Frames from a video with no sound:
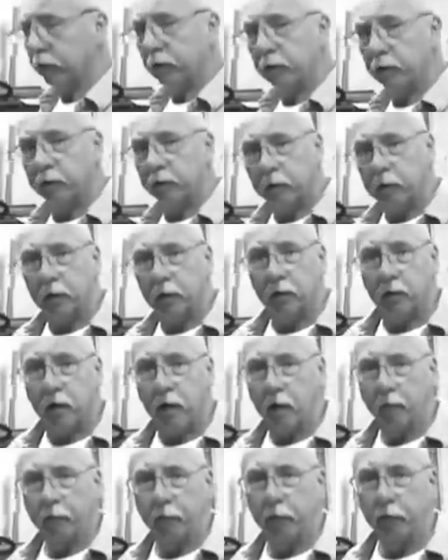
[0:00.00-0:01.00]
and
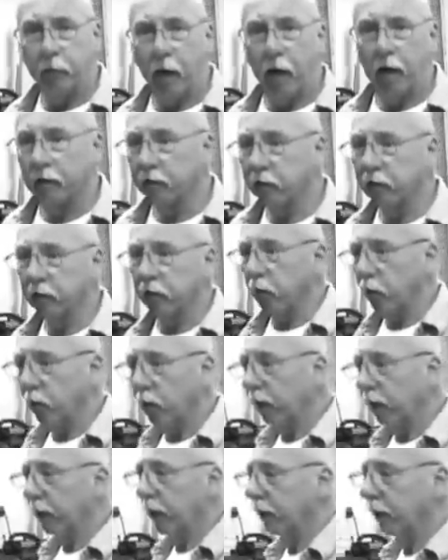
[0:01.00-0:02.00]
empty boxes,
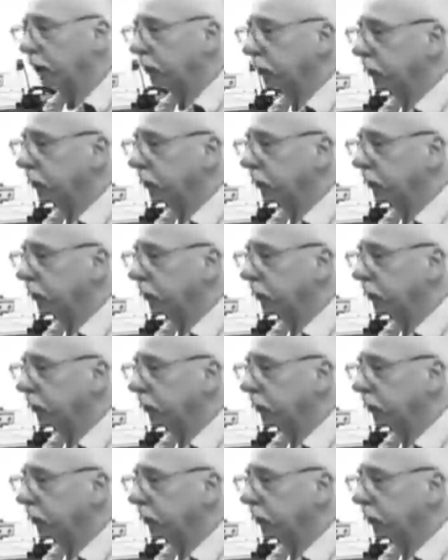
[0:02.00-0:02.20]
all that kind of